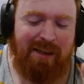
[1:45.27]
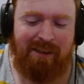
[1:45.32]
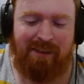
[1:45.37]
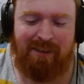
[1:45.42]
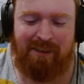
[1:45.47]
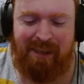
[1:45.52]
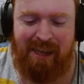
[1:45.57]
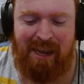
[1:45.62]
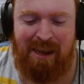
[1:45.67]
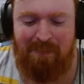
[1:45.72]

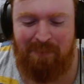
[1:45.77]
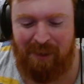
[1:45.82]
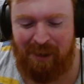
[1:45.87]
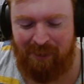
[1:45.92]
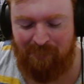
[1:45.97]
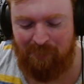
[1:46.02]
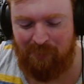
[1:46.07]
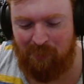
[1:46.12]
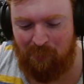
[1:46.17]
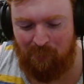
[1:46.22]
game I
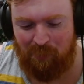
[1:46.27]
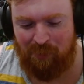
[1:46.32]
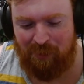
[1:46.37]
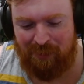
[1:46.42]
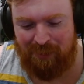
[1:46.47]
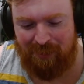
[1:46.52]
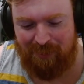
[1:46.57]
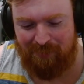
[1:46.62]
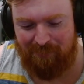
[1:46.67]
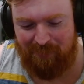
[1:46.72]

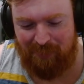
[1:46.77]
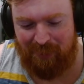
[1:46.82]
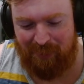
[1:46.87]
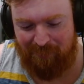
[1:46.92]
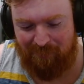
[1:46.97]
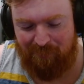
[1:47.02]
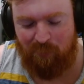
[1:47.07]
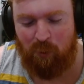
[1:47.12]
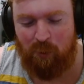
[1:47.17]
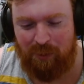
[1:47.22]
recorded,
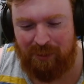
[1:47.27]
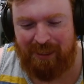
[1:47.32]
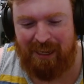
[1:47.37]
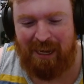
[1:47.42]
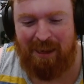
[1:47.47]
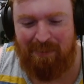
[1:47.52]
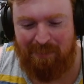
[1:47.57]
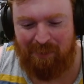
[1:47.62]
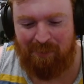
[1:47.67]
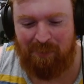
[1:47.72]
the fourth
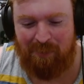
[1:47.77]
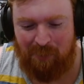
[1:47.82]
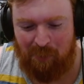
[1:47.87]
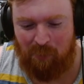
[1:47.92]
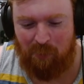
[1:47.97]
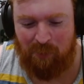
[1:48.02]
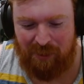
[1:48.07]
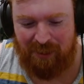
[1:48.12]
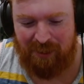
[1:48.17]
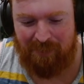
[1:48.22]
game I
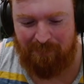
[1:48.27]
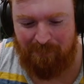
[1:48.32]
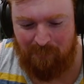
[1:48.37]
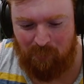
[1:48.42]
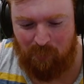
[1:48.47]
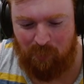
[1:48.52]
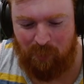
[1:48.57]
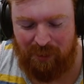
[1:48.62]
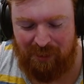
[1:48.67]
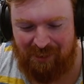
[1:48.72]
recorded,
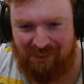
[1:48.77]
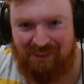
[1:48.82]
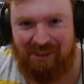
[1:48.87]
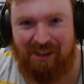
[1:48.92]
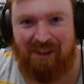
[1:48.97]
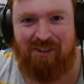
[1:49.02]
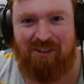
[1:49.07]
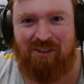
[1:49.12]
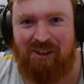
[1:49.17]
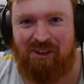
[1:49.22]
was
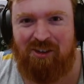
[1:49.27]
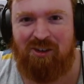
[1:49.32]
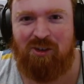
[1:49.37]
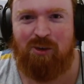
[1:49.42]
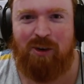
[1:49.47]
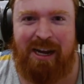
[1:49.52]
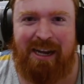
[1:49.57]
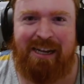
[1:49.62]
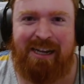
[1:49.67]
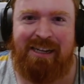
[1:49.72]
Dungeons and
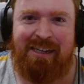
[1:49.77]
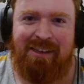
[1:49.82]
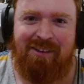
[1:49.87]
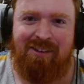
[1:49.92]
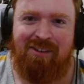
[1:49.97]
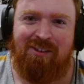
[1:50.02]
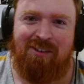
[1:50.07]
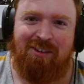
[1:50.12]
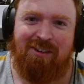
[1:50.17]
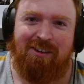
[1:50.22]

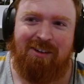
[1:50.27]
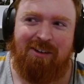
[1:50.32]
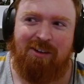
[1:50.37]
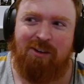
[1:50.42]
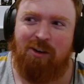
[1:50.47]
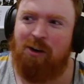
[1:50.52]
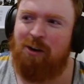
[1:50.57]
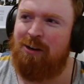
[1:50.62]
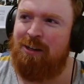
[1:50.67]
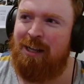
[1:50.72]
Dragons
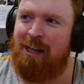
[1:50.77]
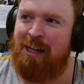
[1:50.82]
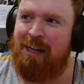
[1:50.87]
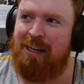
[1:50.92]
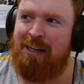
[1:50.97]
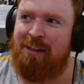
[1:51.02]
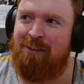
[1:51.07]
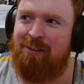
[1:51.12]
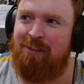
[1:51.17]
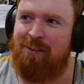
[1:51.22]
Dark
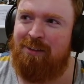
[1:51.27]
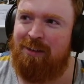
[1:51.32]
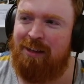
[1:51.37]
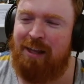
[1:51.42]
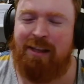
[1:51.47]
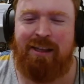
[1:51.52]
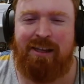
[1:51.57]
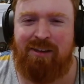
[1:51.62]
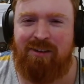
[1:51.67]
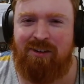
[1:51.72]
Alliance.
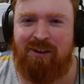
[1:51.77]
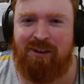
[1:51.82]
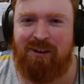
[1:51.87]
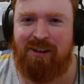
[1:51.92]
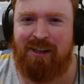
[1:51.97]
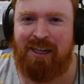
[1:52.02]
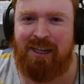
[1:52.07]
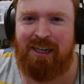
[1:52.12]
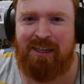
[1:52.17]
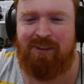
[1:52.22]
I think it's Dark
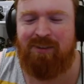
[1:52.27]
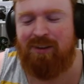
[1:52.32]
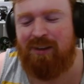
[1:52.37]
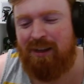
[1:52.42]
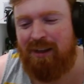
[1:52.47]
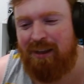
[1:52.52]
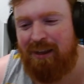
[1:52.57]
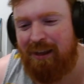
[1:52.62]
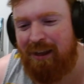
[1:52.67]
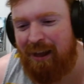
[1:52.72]
Alliance.
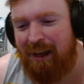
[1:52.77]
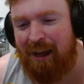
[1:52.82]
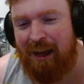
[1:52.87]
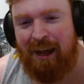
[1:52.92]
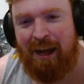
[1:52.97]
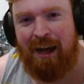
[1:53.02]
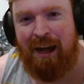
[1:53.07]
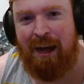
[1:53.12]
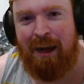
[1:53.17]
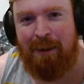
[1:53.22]

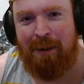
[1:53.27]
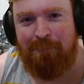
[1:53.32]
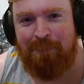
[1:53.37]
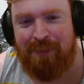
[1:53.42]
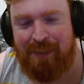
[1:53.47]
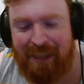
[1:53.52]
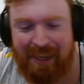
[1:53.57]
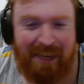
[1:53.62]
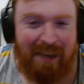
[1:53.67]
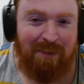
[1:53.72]

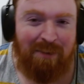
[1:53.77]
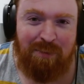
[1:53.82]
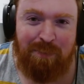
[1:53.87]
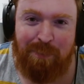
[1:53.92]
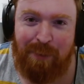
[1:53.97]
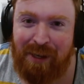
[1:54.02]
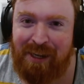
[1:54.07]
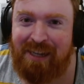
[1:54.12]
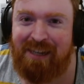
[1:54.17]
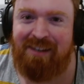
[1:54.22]
That game's
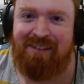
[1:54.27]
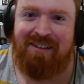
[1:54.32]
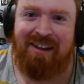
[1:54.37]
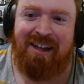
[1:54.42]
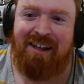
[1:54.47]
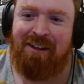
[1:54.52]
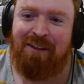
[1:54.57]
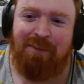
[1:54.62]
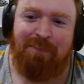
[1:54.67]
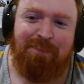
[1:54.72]
buggy as
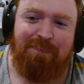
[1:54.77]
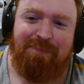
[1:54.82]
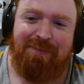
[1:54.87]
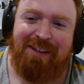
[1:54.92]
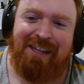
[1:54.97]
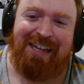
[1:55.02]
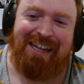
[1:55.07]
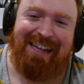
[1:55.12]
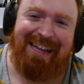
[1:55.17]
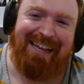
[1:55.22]
hell.
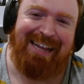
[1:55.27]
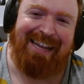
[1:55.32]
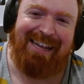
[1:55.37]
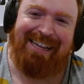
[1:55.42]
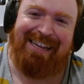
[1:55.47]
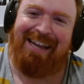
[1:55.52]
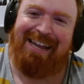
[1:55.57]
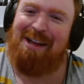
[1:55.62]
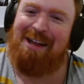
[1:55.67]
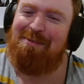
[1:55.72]

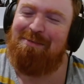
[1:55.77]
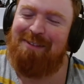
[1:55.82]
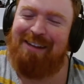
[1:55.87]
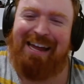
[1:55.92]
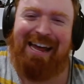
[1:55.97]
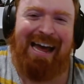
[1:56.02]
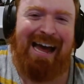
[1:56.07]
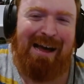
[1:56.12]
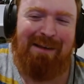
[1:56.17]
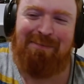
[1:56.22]
That game's
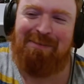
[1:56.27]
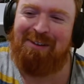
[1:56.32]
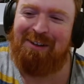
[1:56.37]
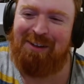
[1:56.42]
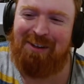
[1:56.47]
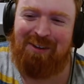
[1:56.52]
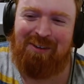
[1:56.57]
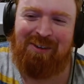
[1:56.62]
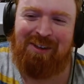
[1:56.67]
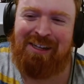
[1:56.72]

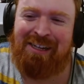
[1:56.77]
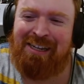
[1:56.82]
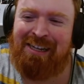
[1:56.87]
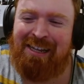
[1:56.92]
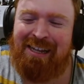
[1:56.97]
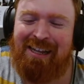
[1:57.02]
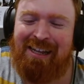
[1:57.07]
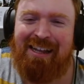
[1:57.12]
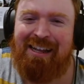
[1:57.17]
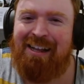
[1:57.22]
absolutely
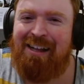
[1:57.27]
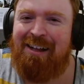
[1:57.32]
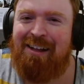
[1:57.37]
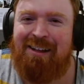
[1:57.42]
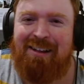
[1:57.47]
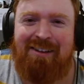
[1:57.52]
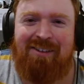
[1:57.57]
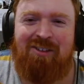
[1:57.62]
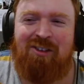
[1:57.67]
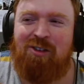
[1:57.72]

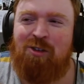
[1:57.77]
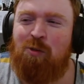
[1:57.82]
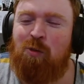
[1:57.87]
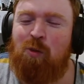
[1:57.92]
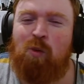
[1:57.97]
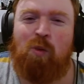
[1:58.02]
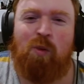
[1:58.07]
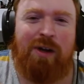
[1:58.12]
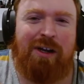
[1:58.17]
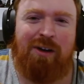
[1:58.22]
just
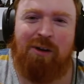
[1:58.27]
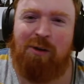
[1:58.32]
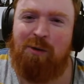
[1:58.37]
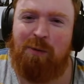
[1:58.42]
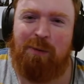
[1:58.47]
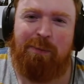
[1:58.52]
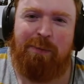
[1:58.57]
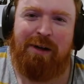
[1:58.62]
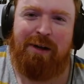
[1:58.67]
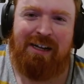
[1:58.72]
riddled
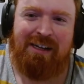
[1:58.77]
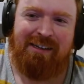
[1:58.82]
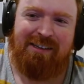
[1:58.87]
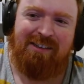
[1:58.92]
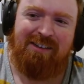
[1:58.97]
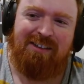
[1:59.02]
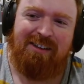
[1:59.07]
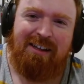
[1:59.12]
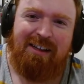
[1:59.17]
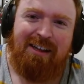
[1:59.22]
with bugs.